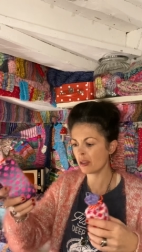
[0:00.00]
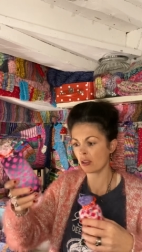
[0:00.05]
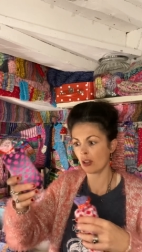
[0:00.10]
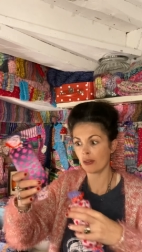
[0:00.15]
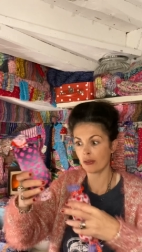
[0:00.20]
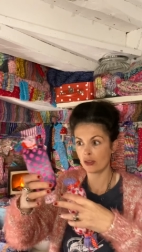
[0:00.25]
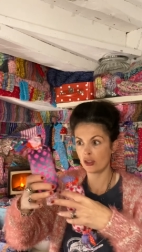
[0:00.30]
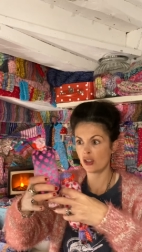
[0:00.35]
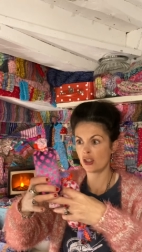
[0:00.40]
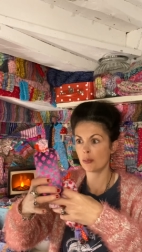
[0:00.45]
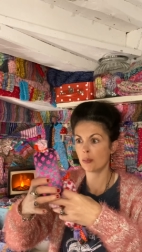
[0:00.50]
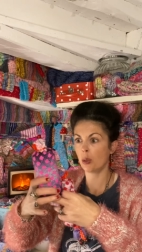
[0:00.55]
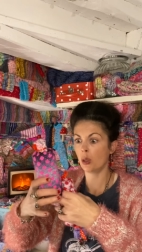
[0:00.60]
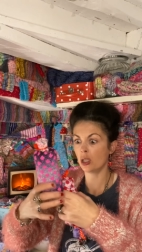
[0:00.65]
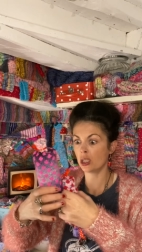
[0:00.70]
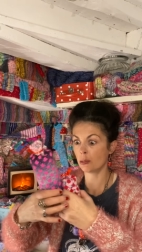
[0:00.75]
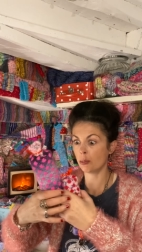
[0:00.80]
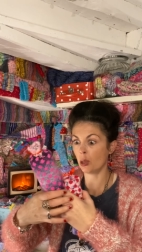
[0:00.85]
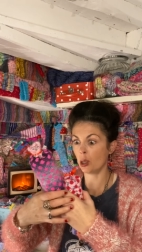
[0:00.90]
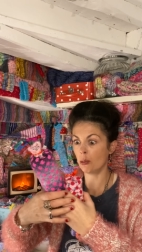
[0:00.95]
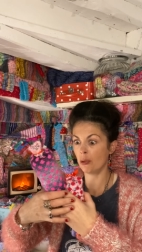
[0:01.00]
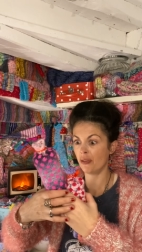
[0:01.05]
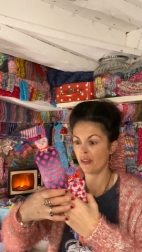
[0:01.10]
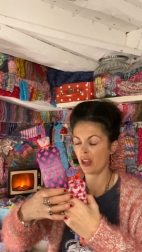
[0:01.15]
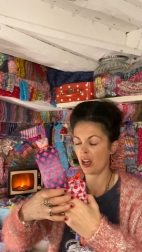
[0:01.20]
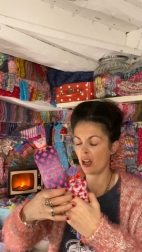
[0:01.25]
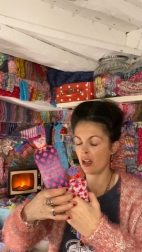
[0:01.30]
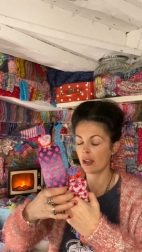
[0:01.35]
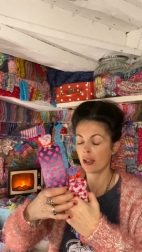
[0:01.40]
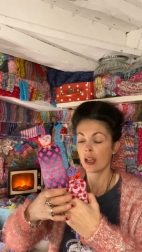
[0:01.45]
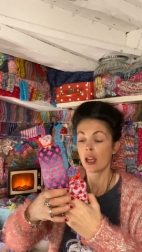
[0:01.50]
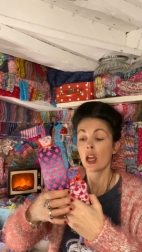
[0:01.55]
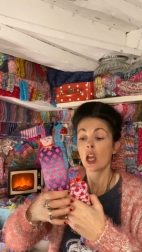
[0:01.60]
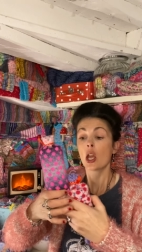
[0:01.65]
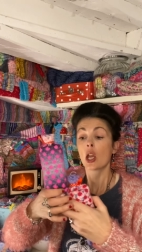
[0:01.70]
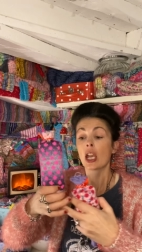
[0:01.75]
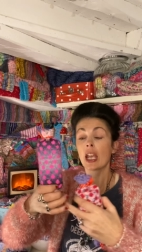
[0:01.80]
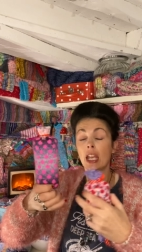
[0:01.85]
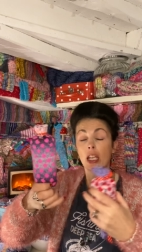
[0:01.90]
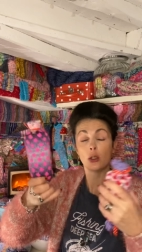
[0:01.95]
I've just pulled the bottom of that.
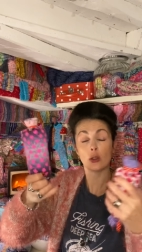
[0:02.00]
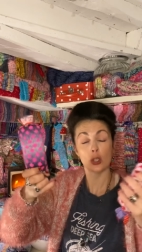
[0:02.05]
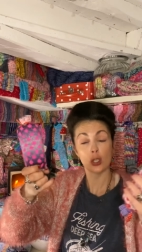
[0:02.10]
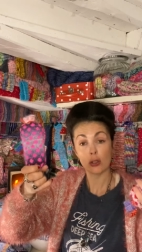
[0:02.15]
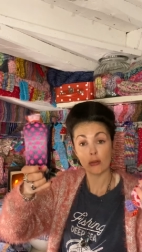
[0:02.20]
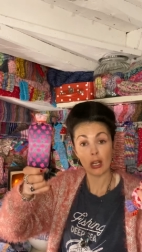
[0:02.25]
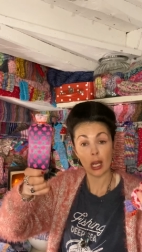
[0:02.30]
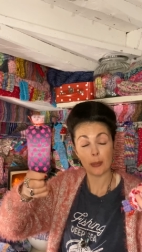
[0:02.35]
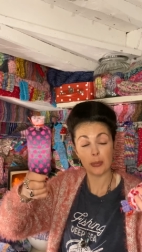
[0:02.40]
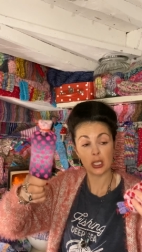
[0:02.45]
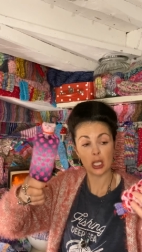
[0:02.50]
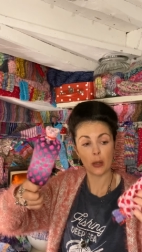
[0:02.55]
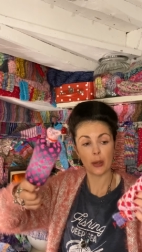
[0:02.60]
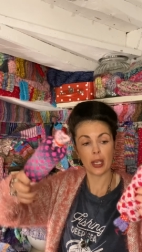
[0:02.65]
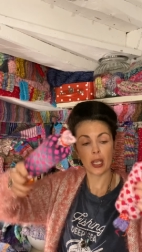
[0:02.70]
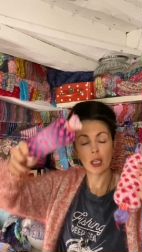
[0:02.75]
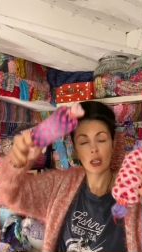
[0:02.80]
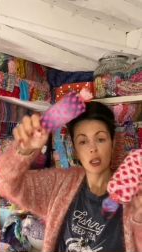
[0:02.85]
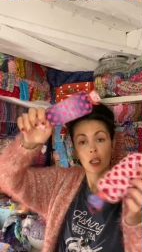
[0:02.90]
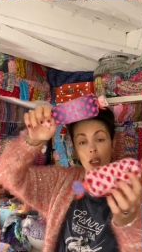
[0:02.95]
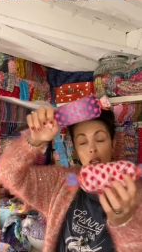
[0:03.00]
Get your scraps going,